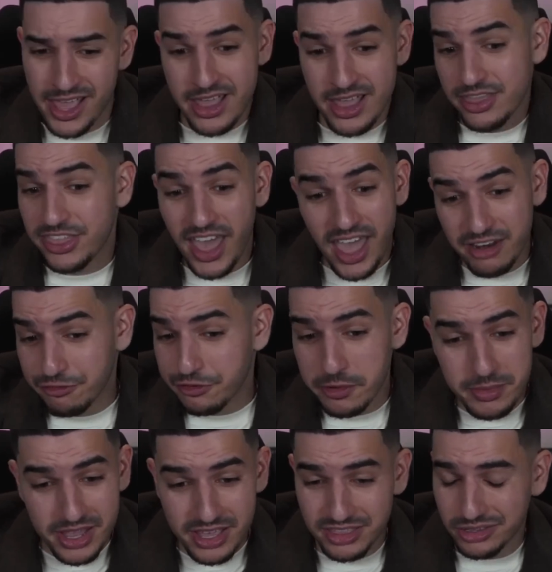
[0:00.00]
Then for
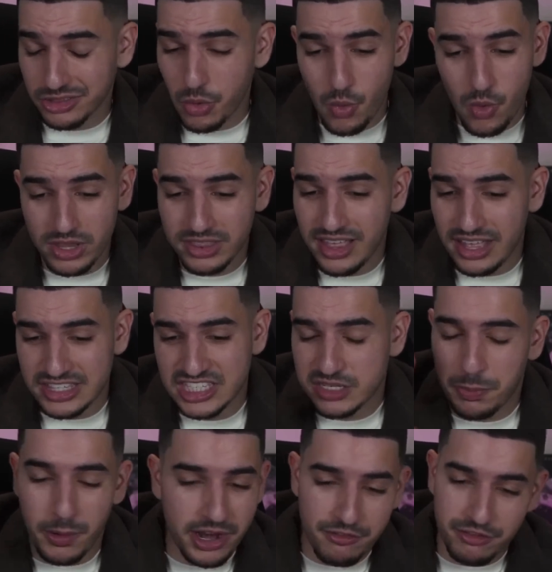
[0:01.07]
me, the one that
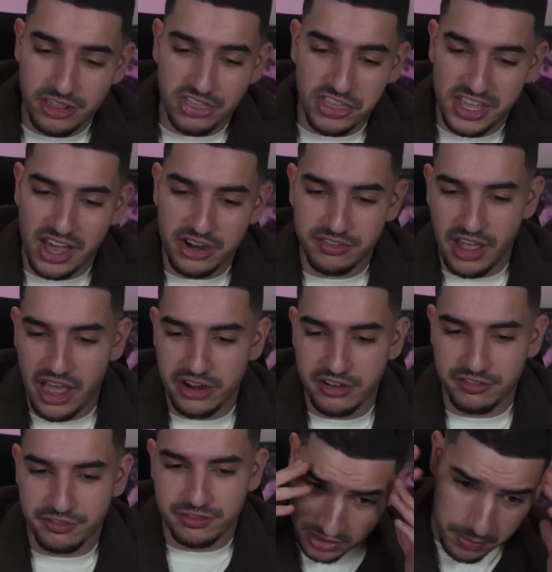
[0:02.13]
spun everything out
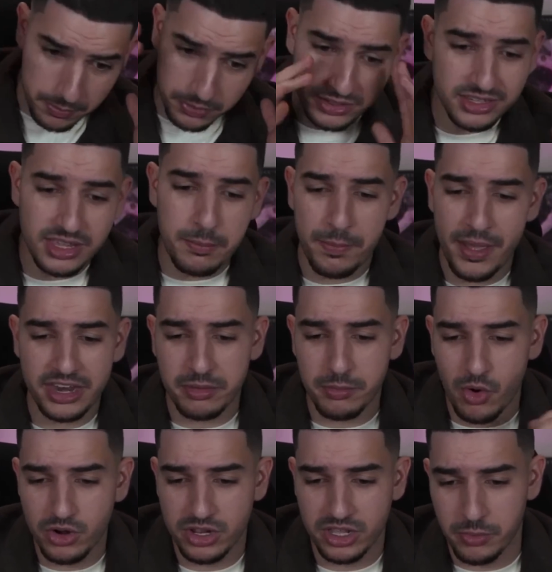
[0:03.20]
of complete
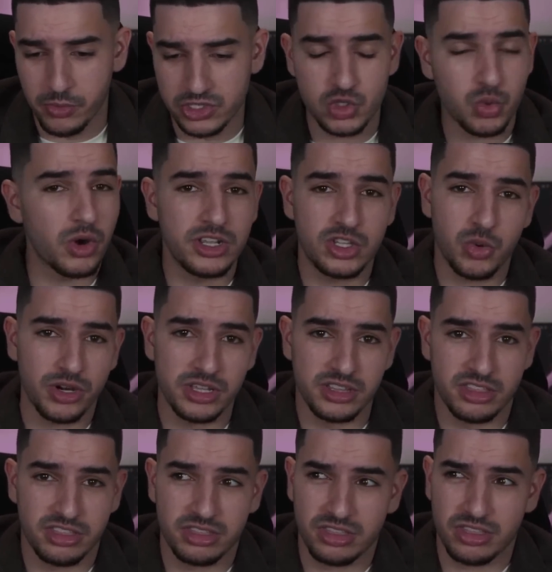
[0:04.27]
pandemonium was
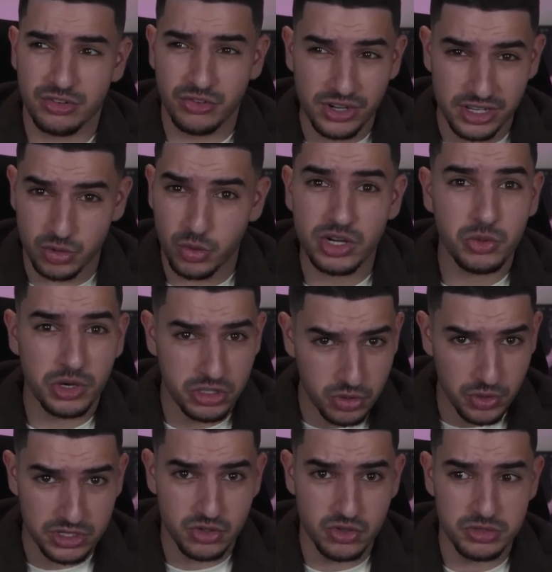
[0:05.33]

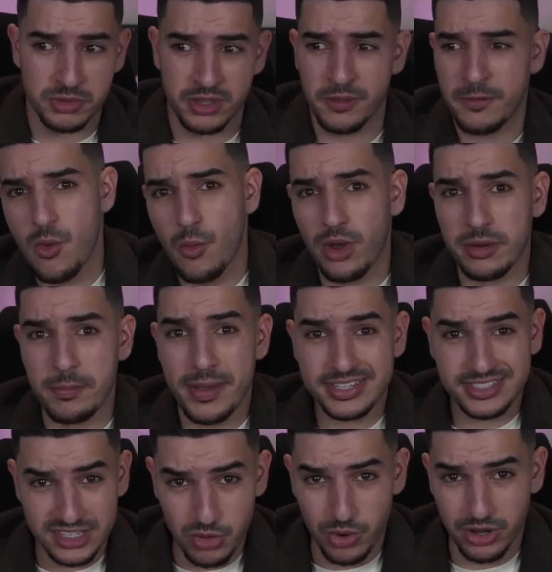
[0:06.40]
2022, when
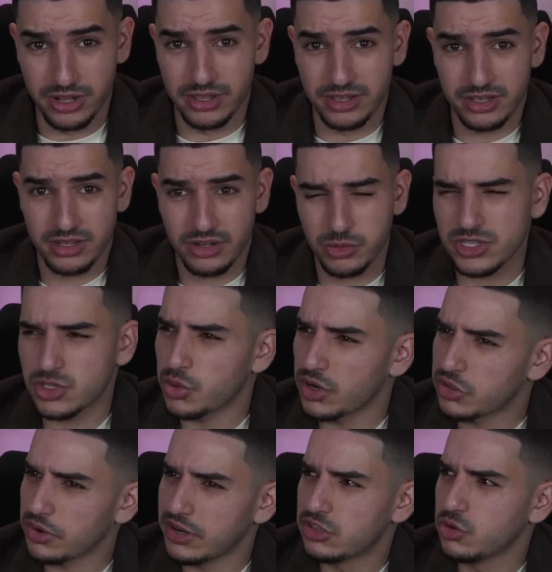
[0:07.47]
Messi won it. Was it
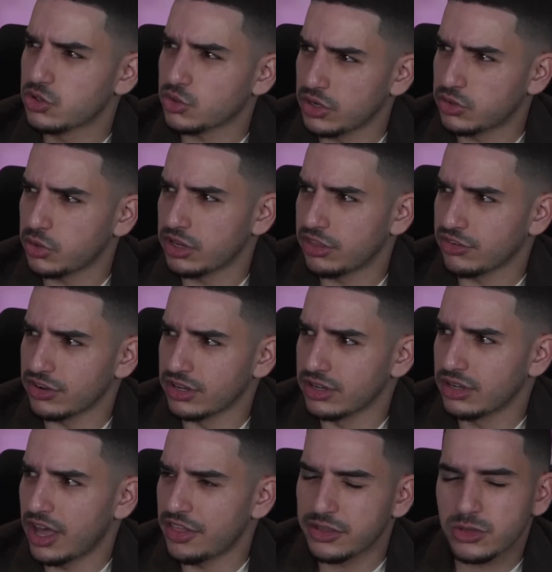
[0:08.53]
2022 or 2023?
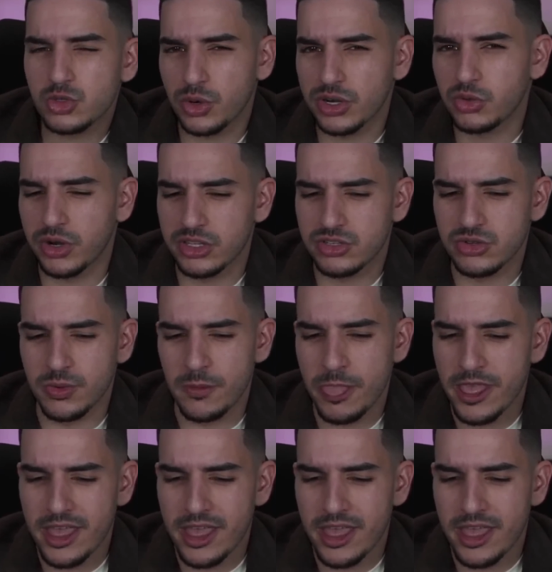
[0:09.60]
I think it was 2022.